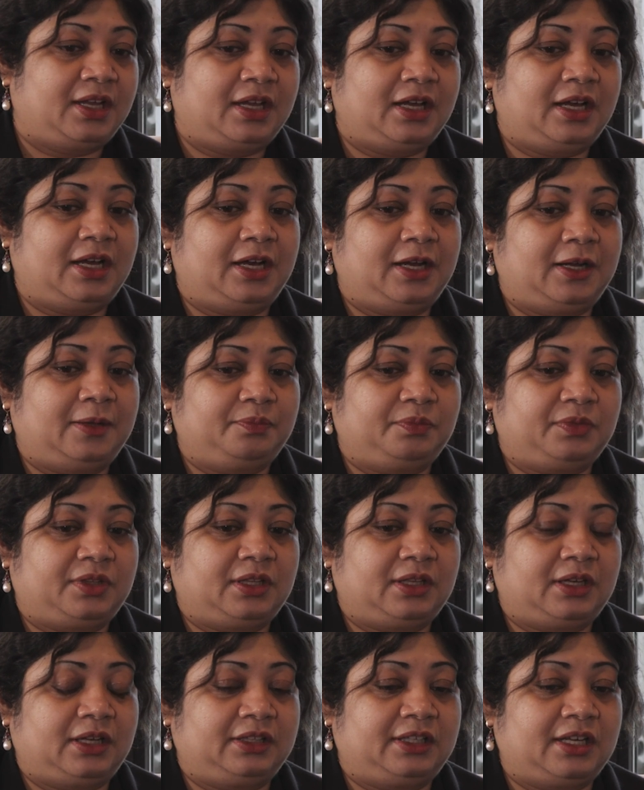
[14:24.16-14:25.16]
um,
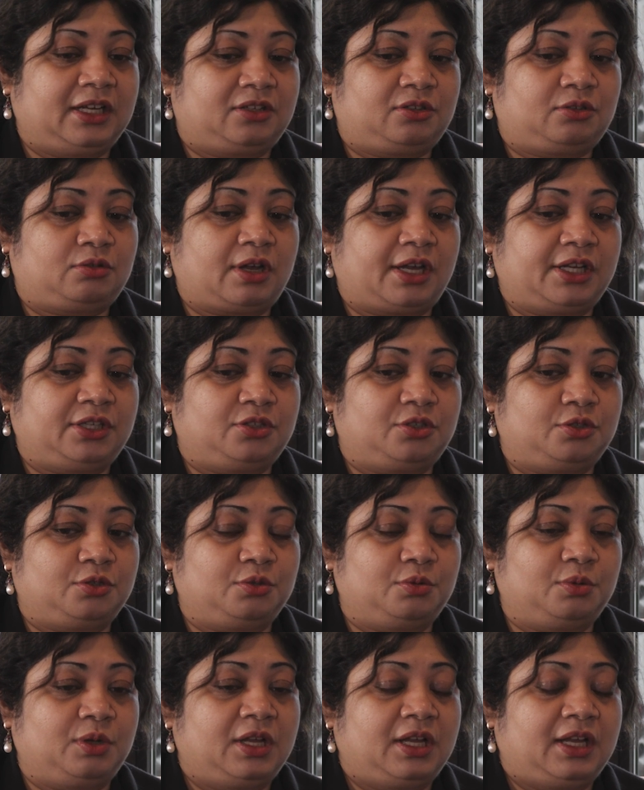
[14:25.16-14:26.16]
they are trying
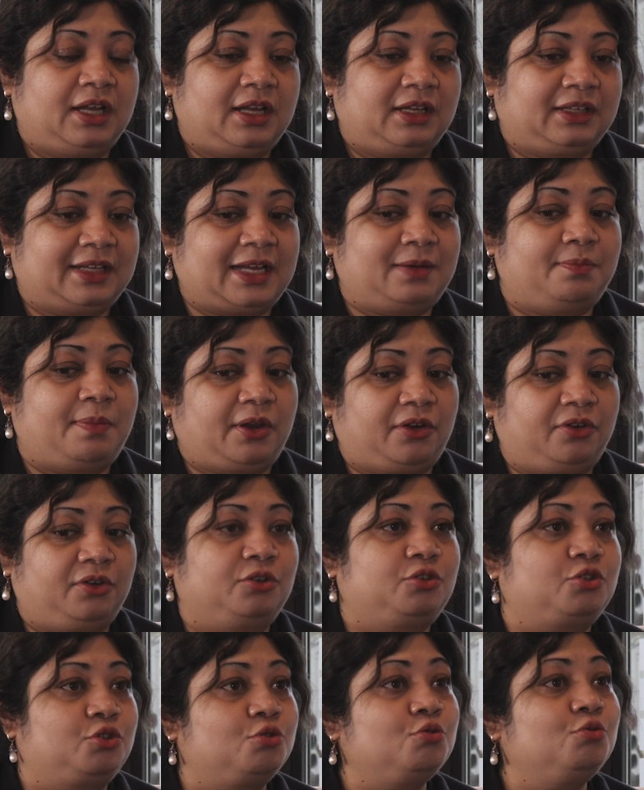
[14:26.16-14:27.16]
to get
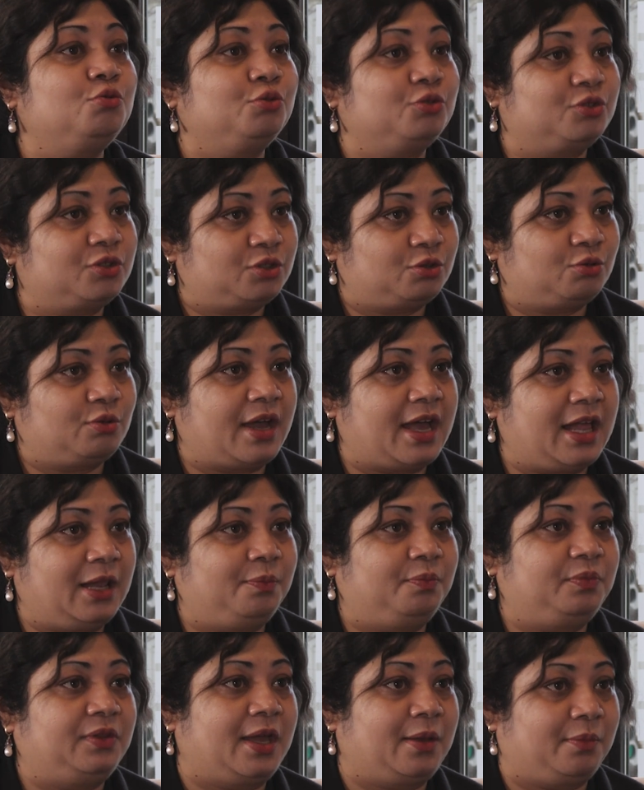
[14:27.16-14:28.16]
better tools to
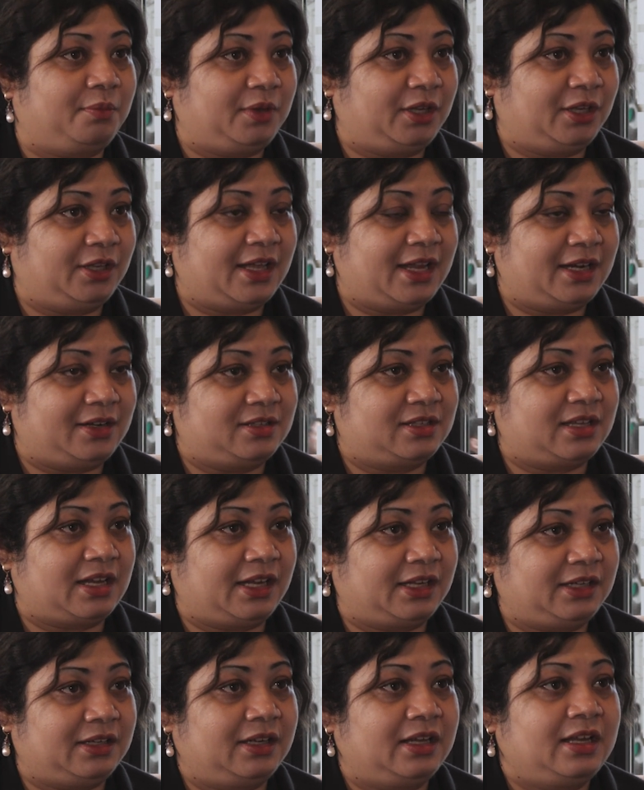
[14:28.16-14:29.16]
help them in their
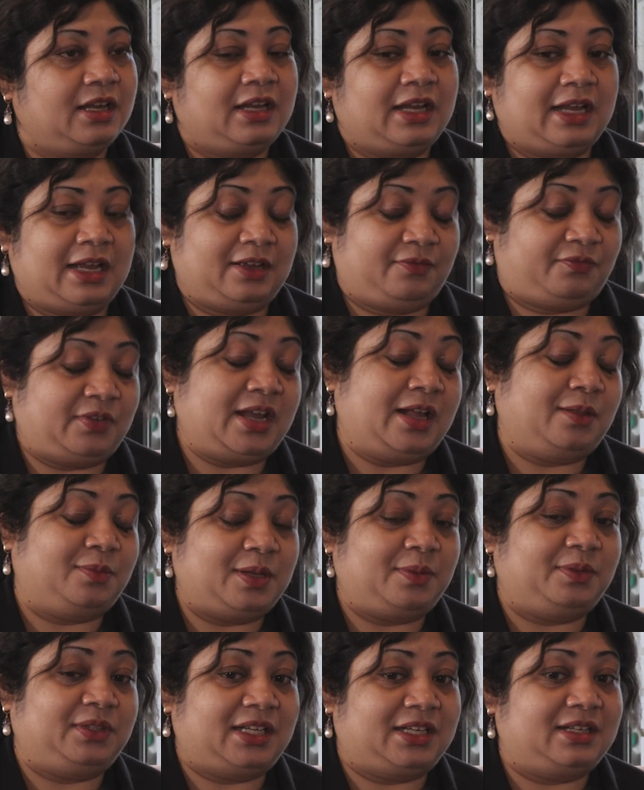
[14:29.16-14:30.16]
design if, help
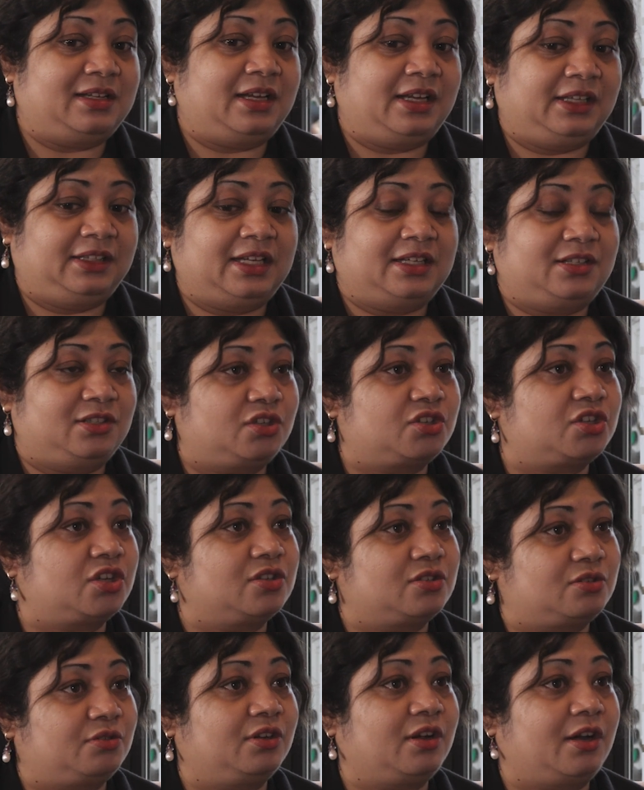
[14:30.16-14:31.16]
them in their, in their
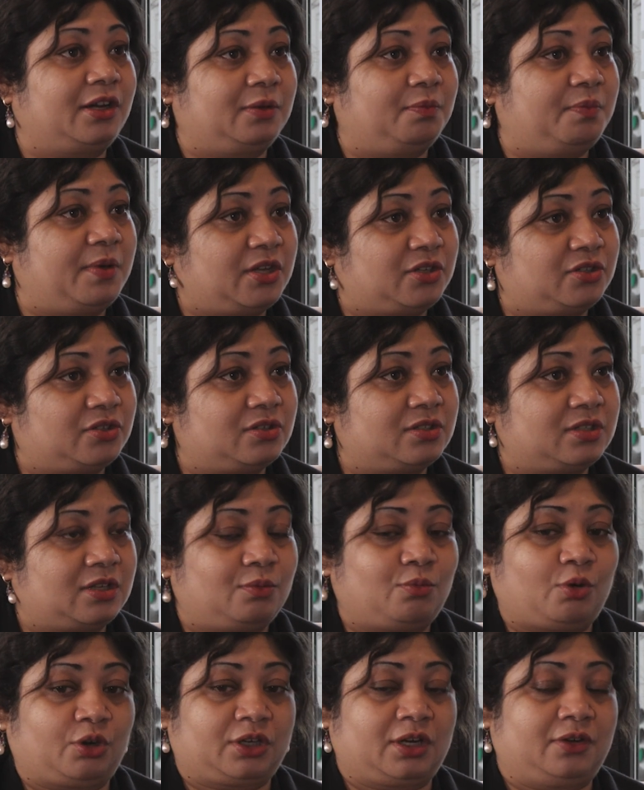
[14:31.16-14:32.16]
decisions regarding patients
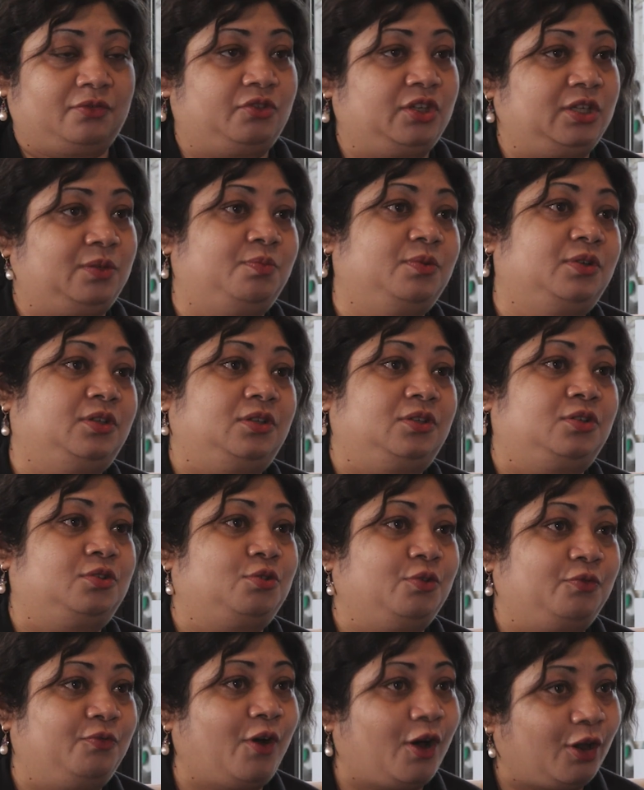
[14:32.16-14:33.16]
and mm. what kind of hmm.
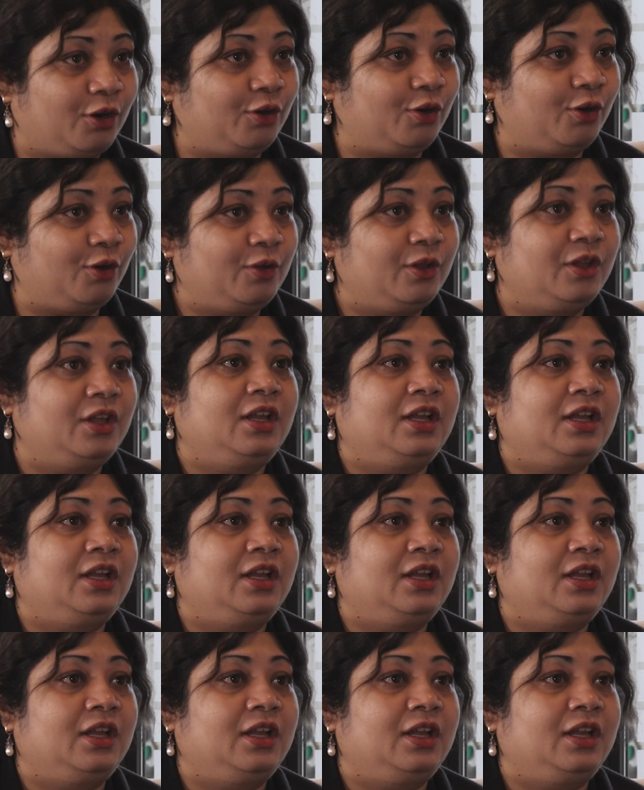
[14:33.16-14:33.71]
treatment to follow